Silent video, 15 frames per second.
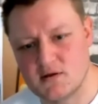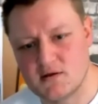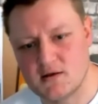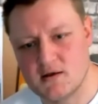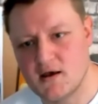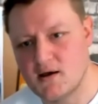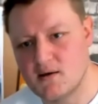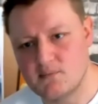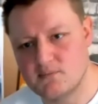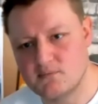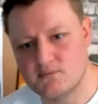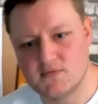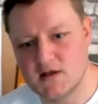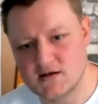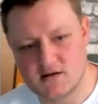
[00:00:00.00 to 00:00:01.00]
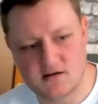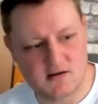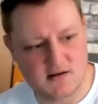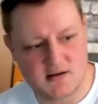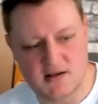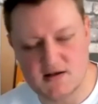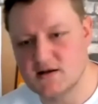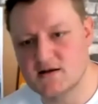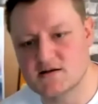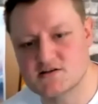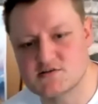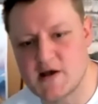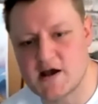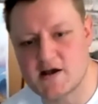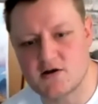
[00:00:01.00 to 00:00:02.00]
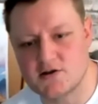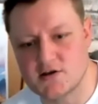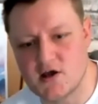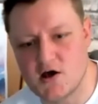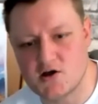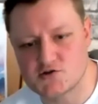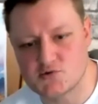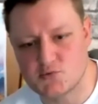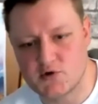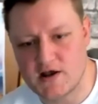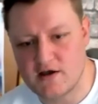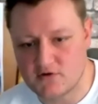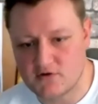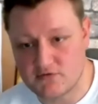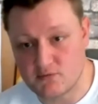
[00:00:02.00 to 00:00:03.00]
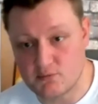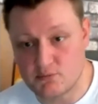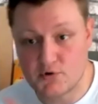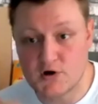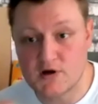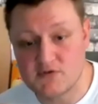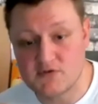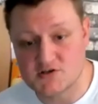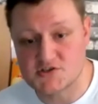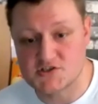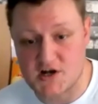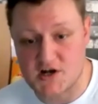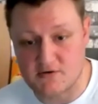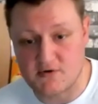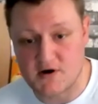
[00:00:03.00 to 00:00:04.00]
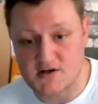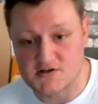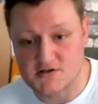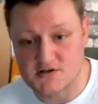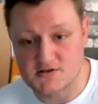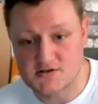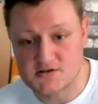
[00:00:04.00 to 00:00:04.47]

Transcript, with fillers: Um, they they need a smack on the ass or whatever from previous generations.